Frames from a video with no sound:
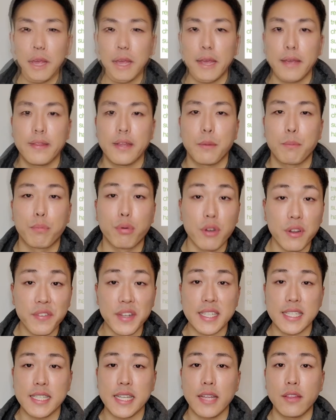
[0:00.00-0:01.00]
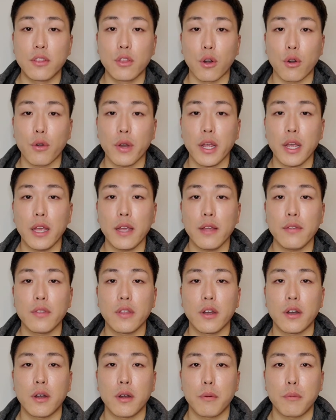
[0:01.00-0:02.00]
And previously, during
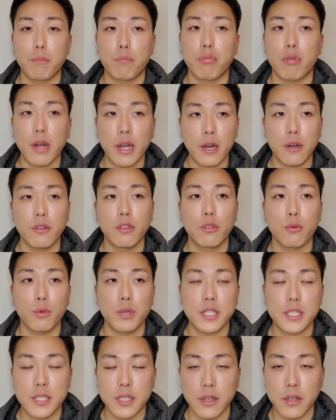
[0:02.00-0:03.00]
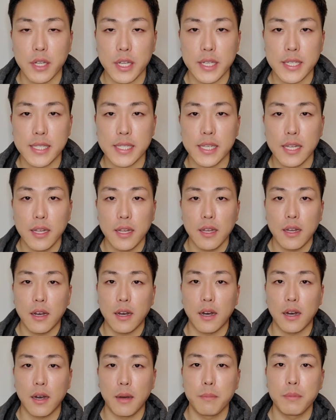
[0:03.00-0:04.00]
their prior 3 studies,
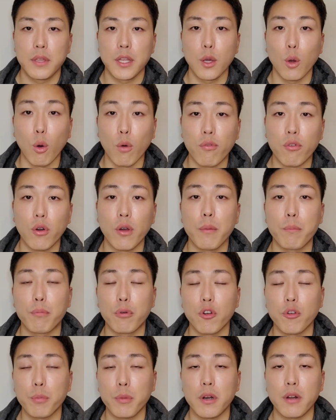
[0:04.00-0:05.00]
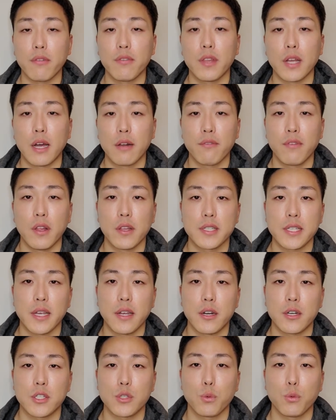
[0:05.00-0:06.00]
the overall improvement of non-vellus
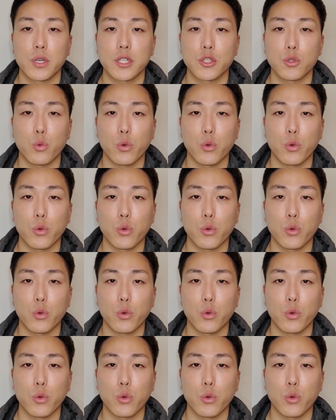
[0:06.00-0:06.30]
hairs was